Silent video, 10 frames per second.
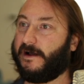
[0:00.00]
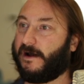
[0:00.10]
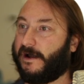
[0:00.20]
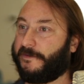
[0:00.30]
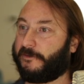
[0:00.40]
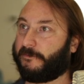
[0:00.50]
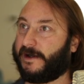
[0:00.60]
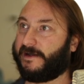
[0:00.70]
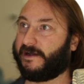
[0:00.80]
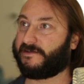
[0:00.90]
On the
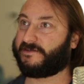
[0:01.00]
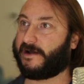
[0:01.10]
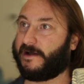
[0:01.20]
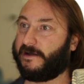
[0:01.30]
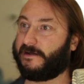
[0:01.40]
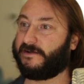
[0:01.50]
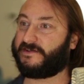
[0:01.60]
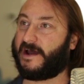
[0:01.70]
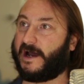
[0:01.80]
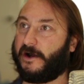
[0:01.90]
right-hand side, here's
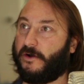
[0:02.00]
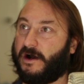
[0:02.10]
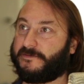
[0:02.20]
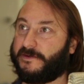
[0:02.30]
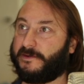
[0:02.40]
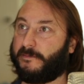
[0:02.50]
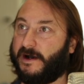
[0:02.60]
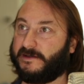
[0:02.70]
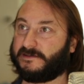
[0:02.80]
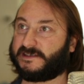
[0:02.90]
how often the
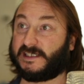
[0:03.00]
model says